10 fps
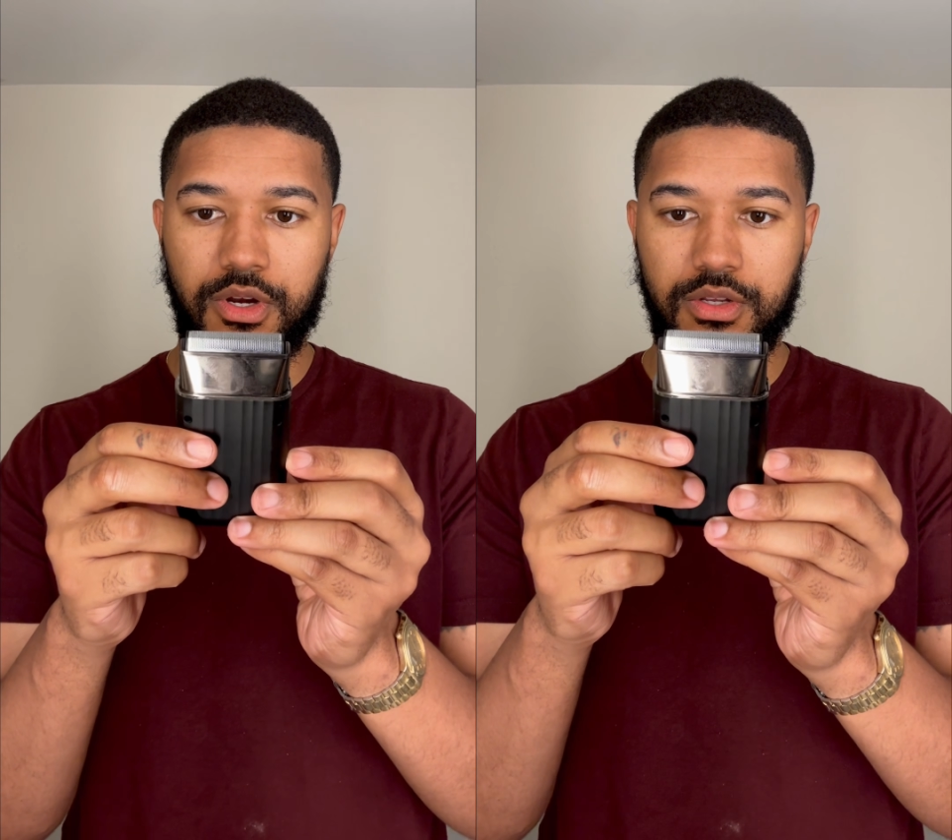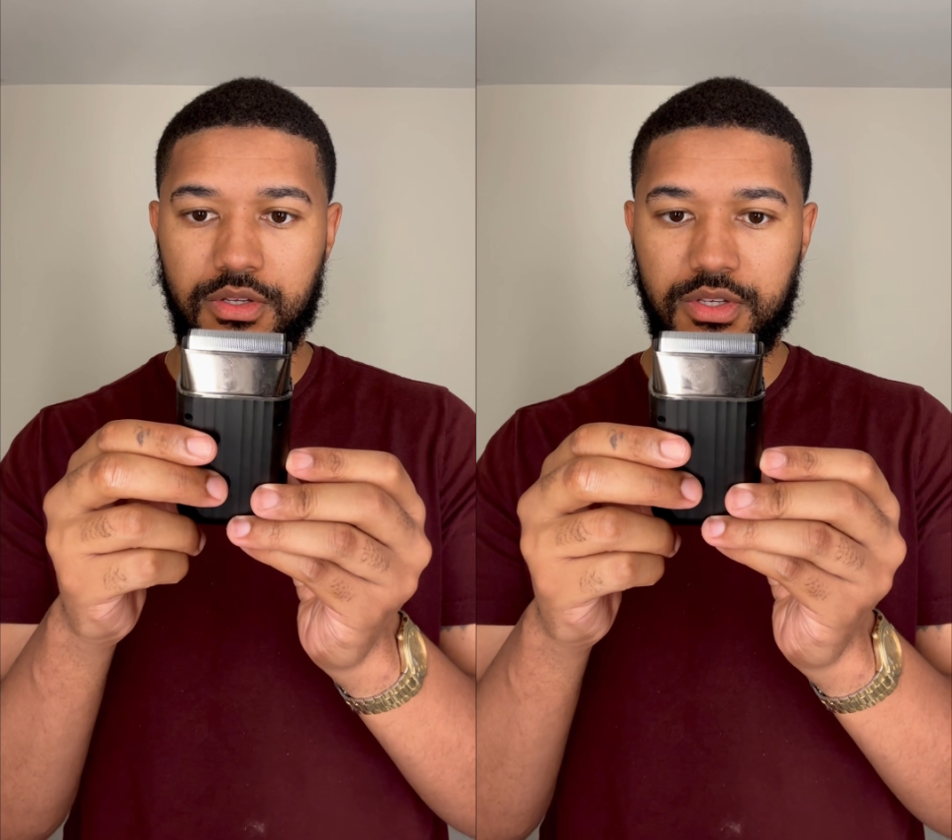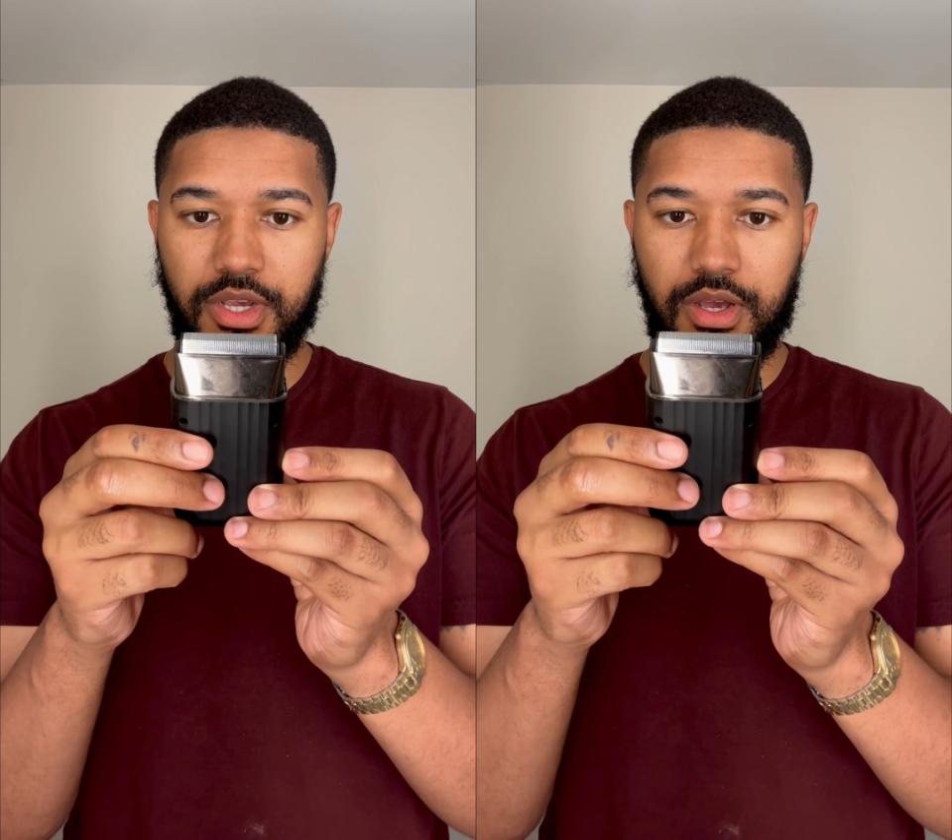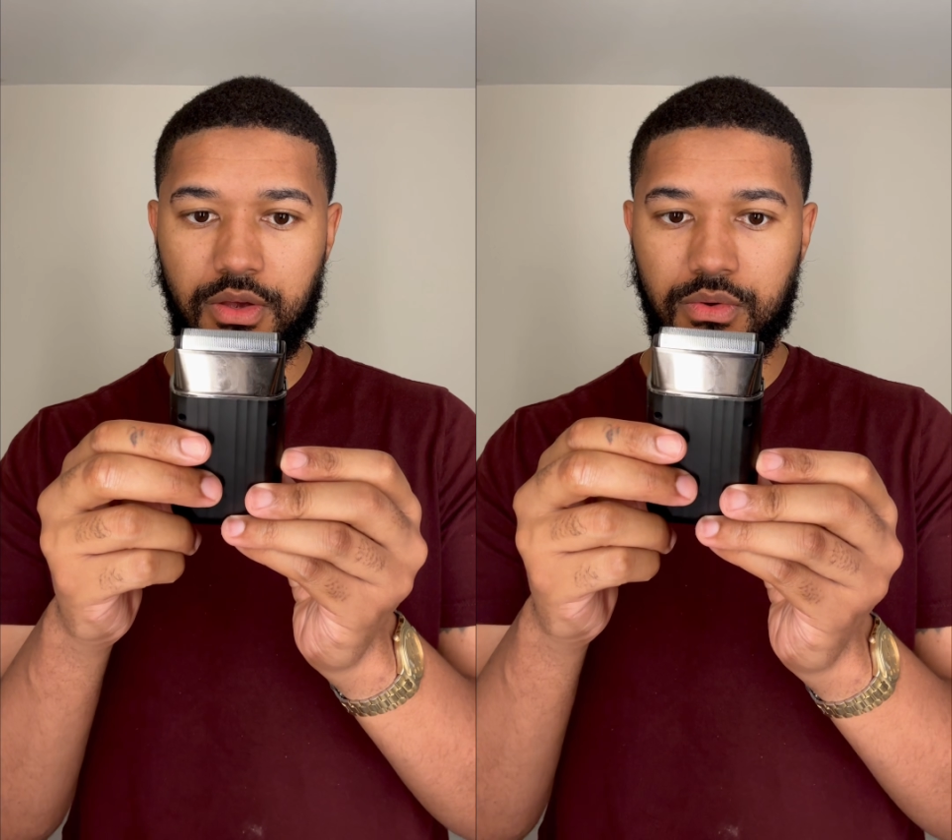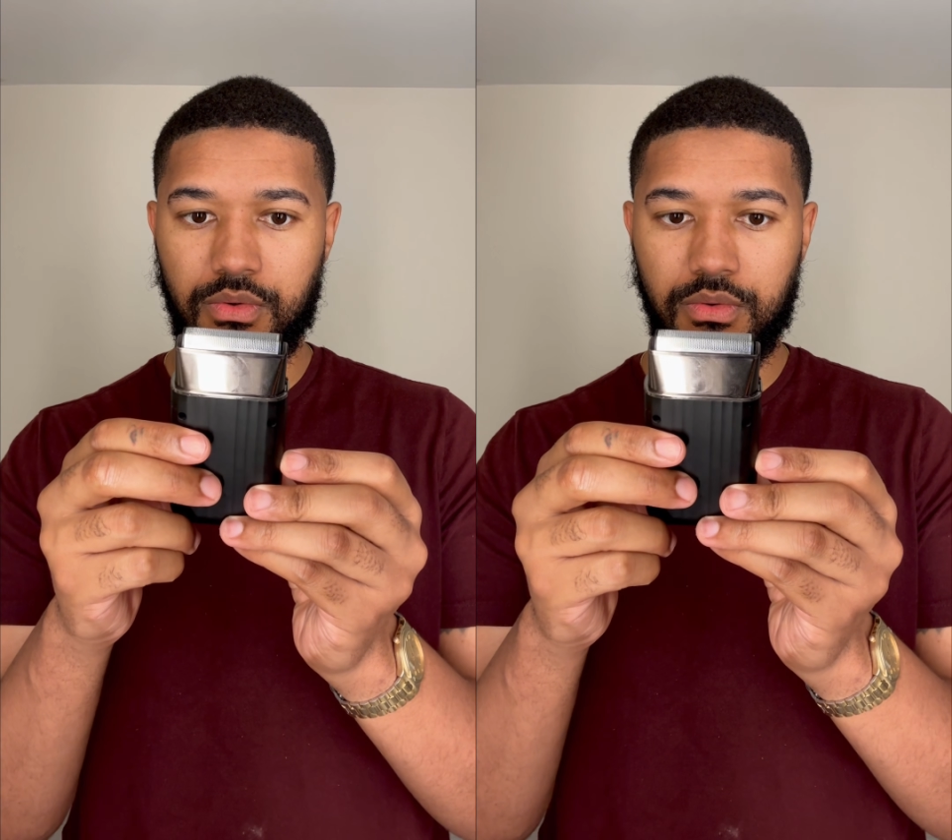as the
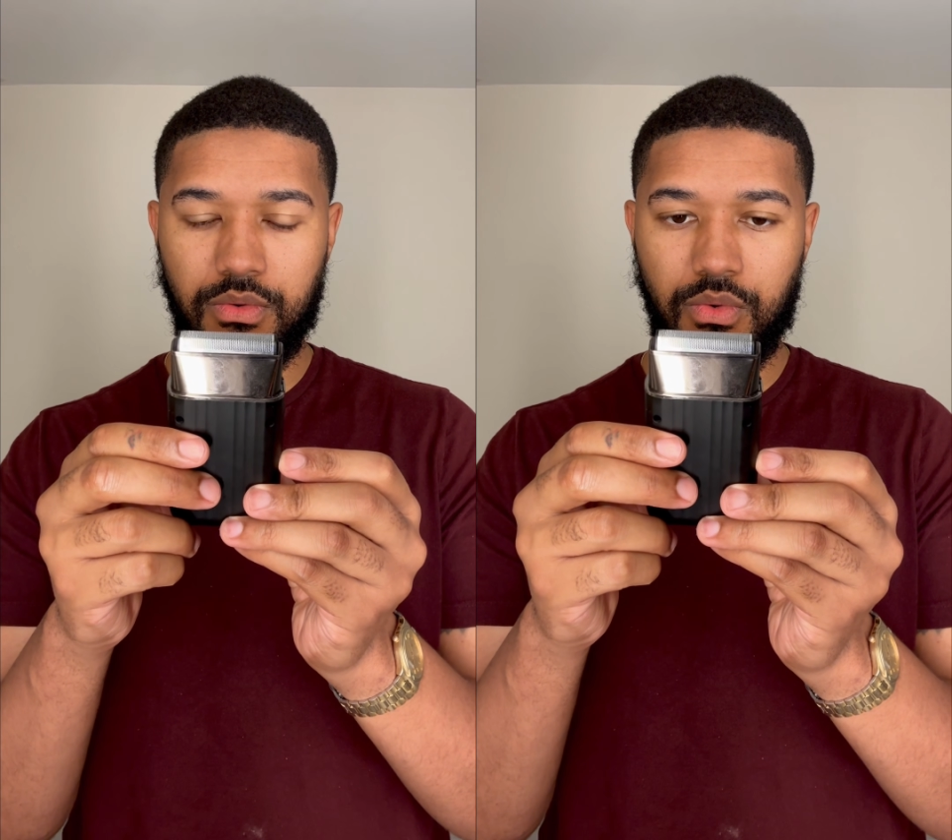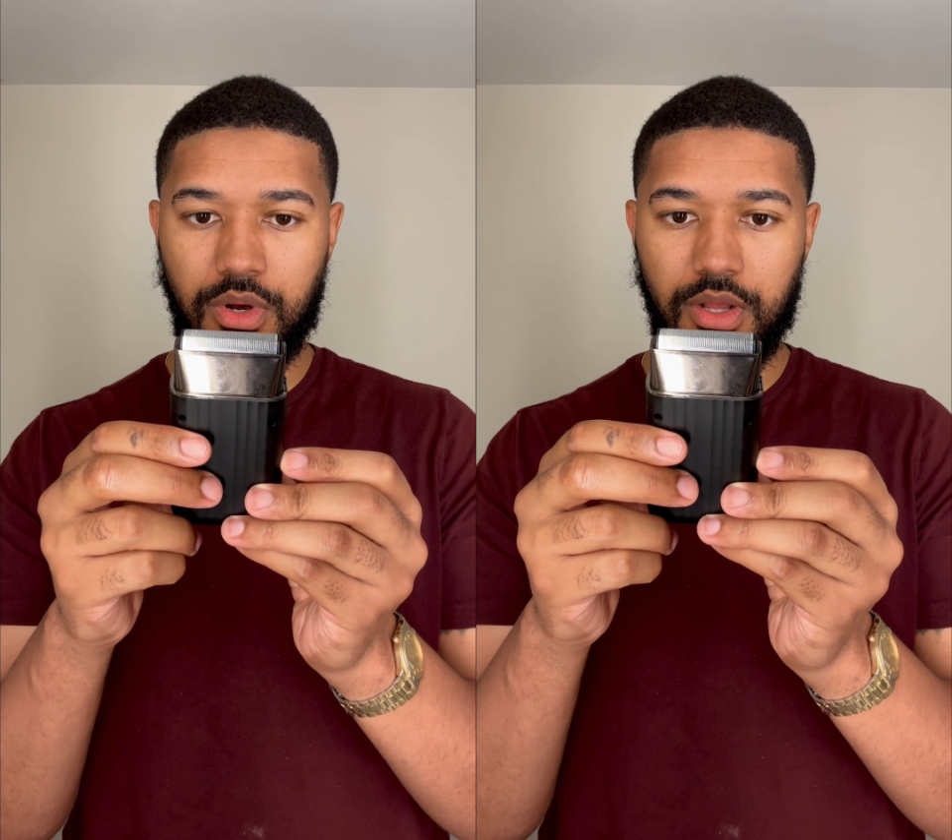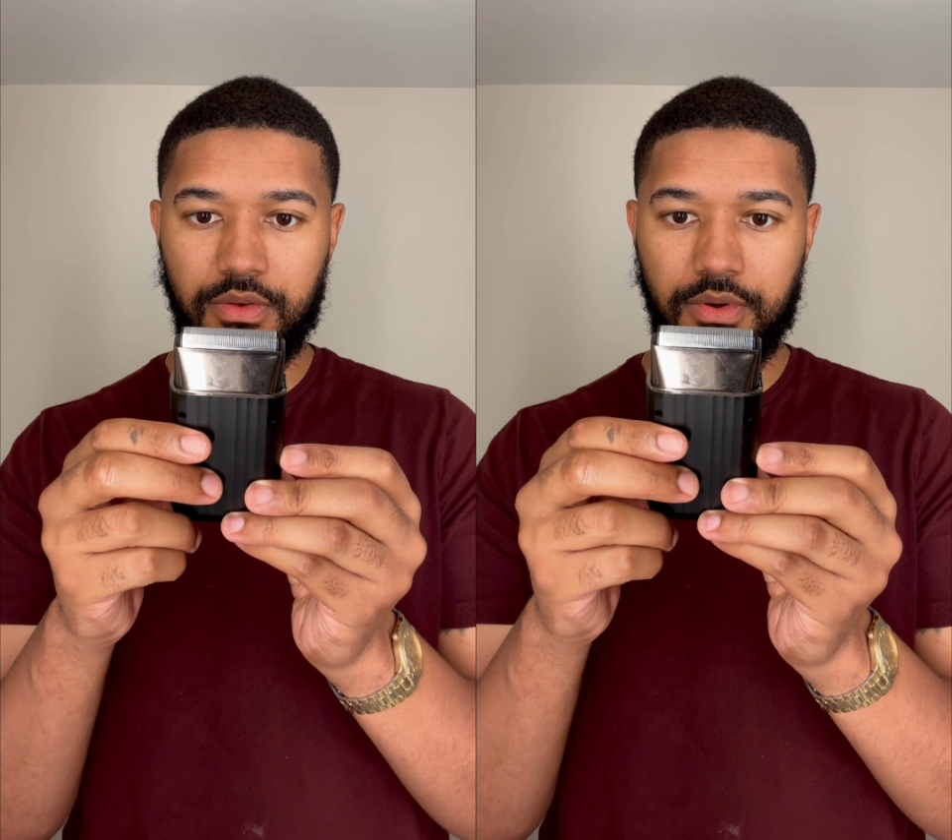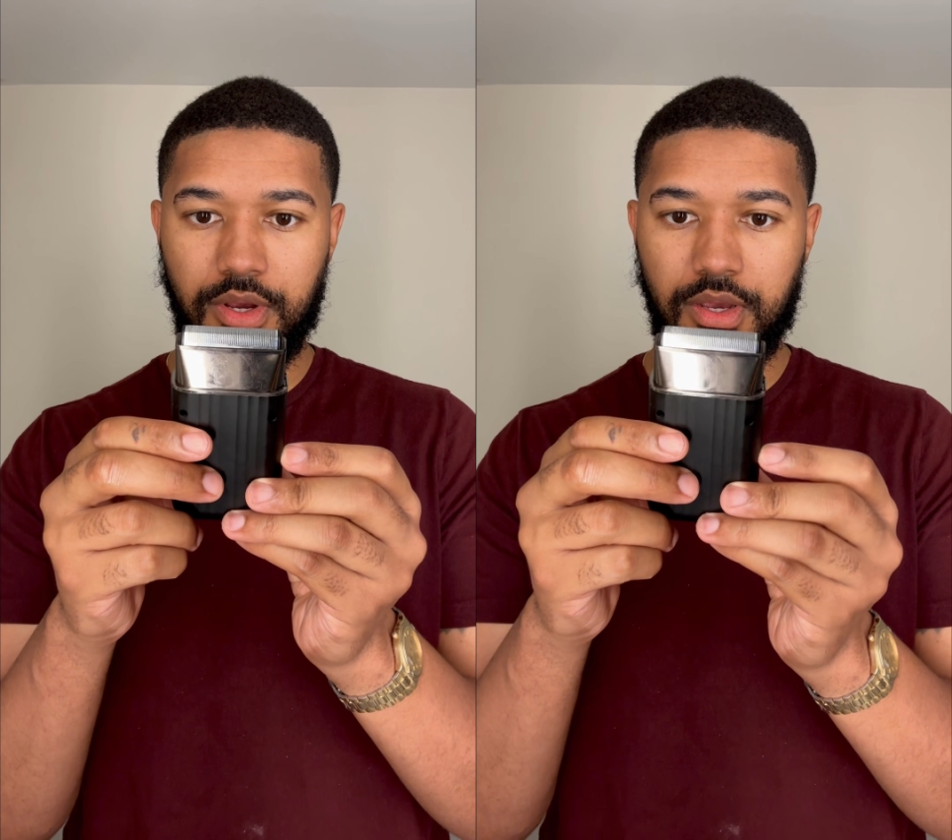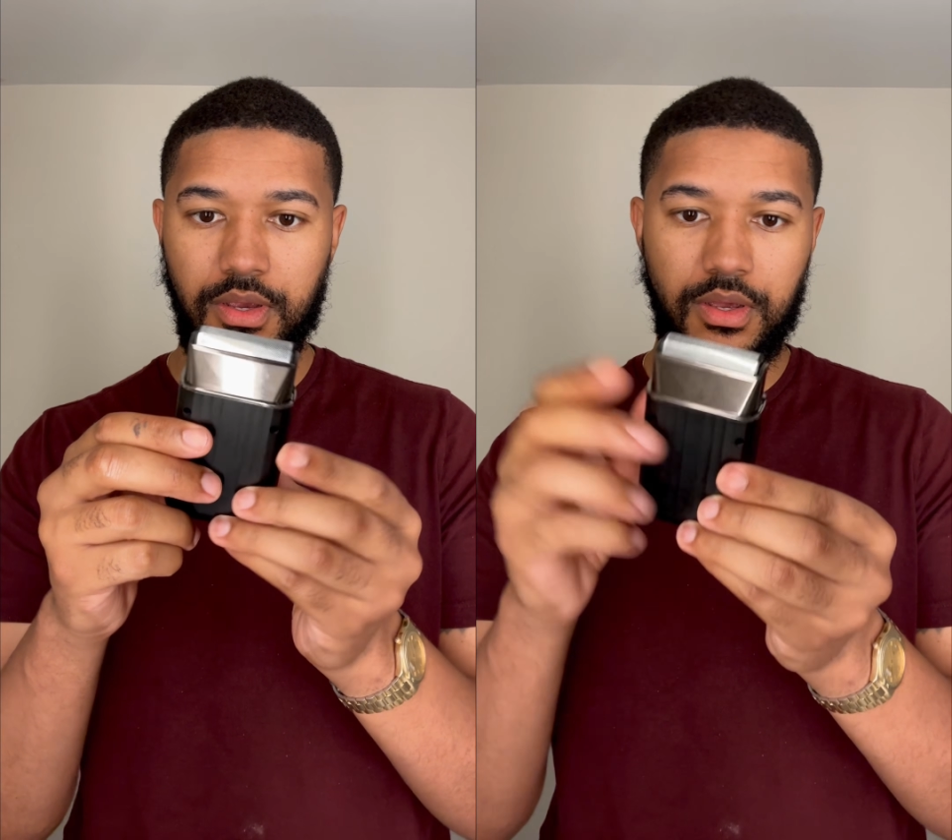sound
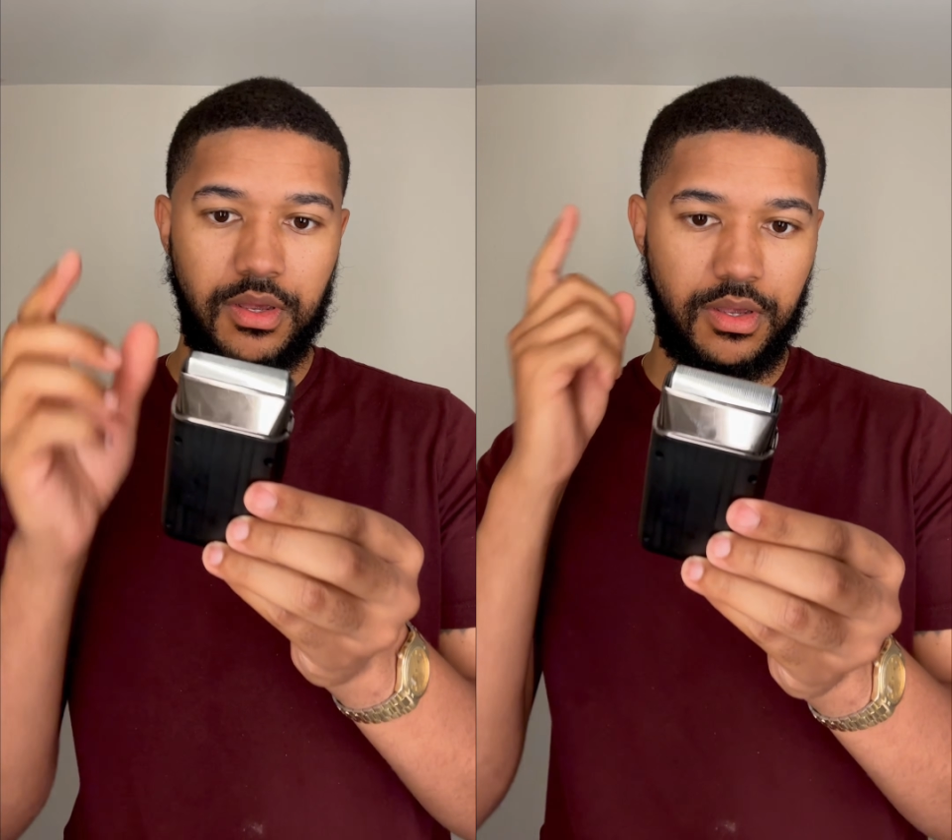quality.